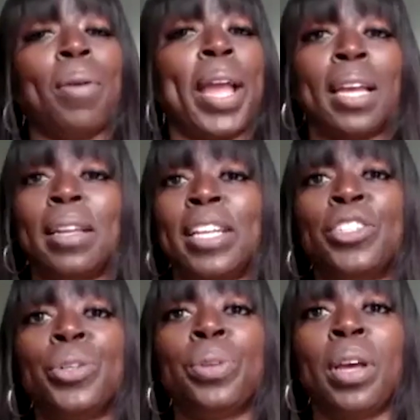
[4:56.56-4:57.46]
All right.
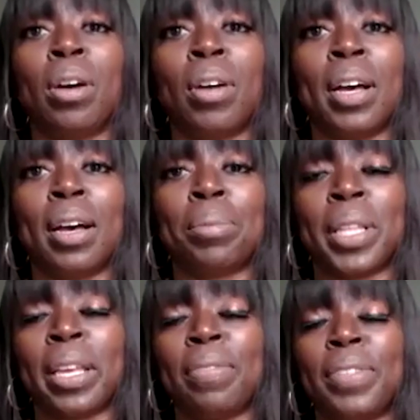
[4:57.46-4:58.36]
And do know
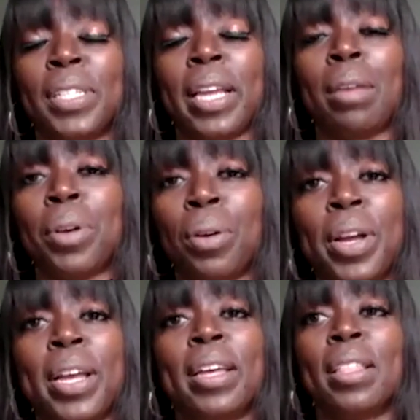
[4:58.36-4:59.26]
the gift to
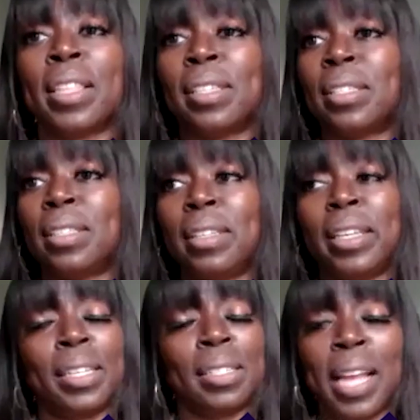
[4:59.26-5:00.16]
table. This
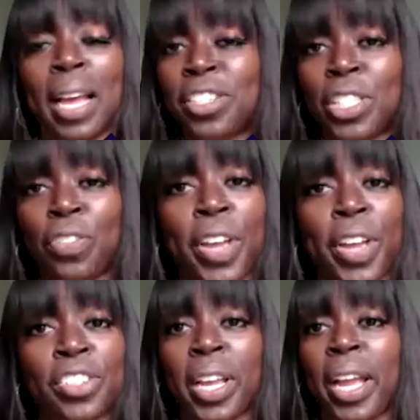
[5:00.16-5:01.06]
is not just for
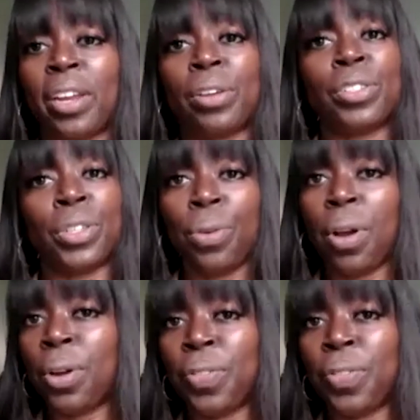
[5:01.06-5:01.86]
educators. You